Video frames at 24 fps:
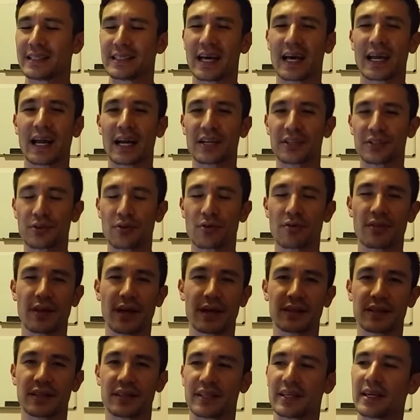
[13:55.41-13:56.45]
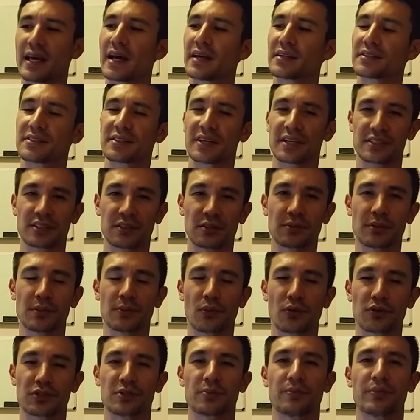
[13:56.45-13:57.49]
that I do think that the S6 is a little
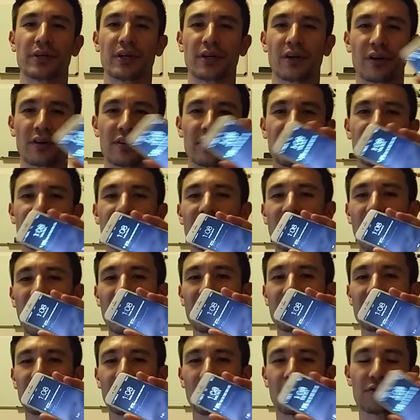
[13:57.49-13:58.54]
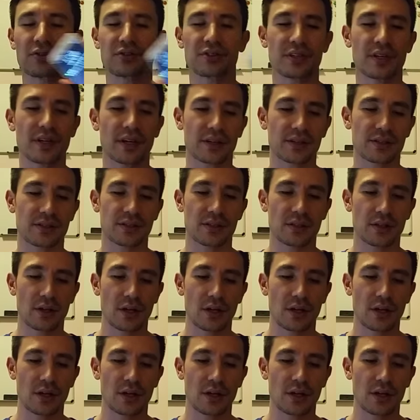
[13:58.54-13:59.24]
bit more superior than the iPhone 6.